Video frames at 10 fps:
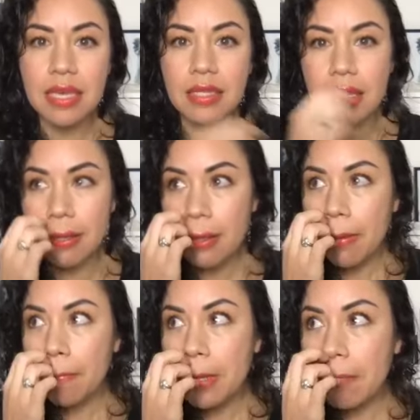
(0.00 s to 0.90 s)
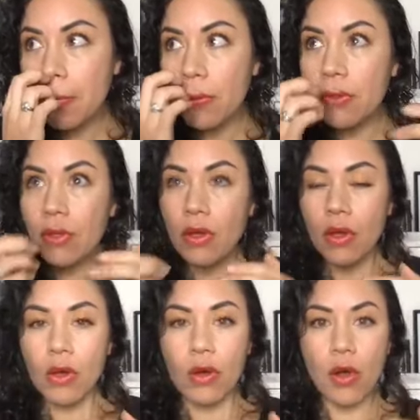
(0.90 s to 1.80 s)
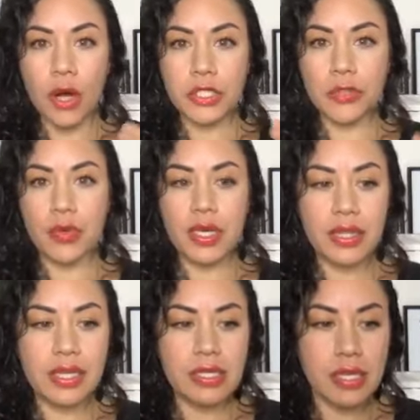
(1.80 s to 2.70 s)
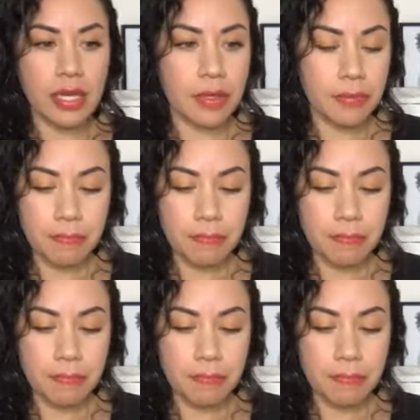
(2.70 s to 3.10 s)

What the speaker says: Like people are doing these like